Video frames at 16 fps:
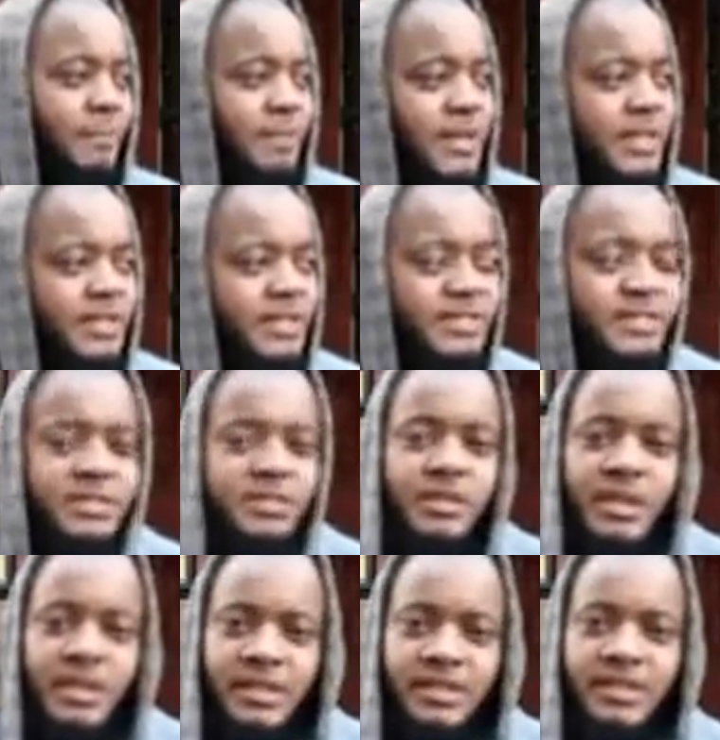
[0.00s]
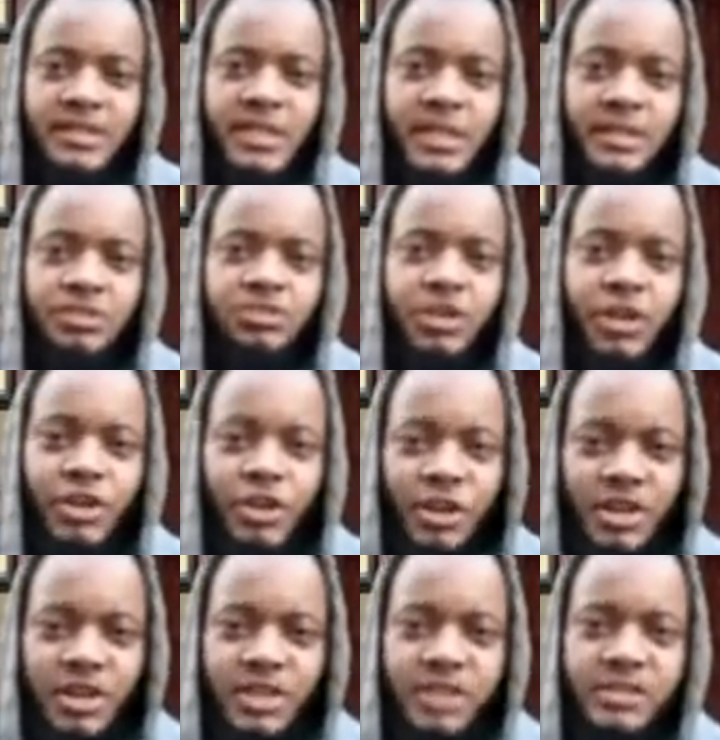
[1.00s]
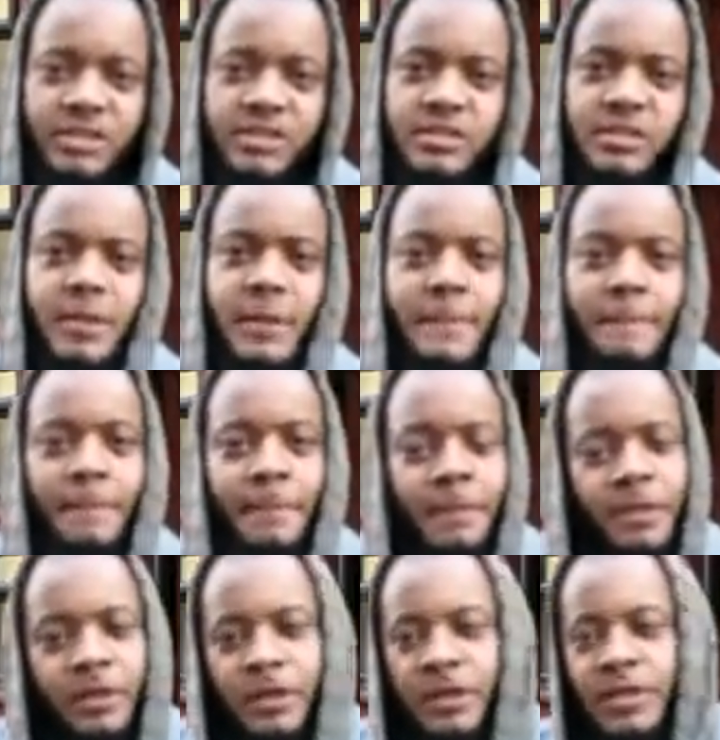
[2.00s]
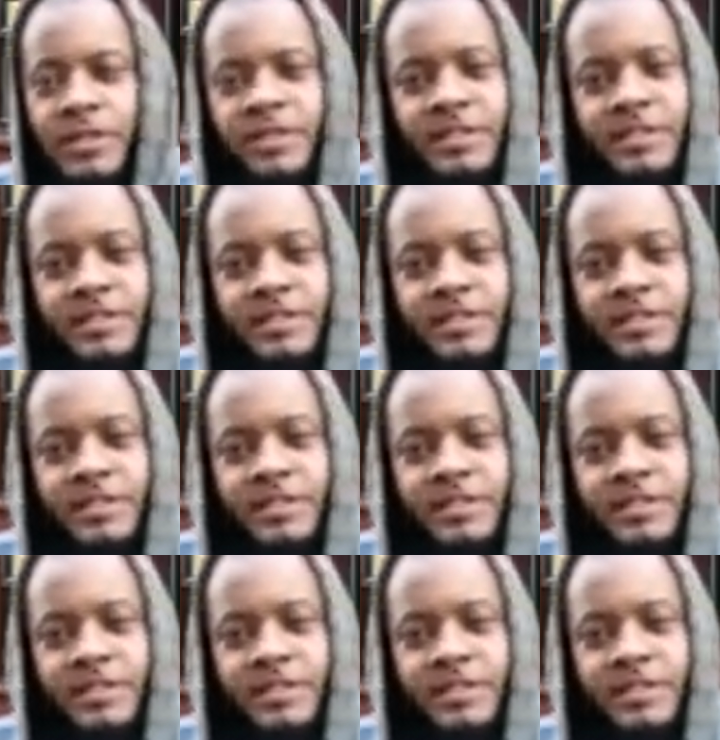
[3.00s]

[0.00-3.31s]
please, like I say, try your hardest, because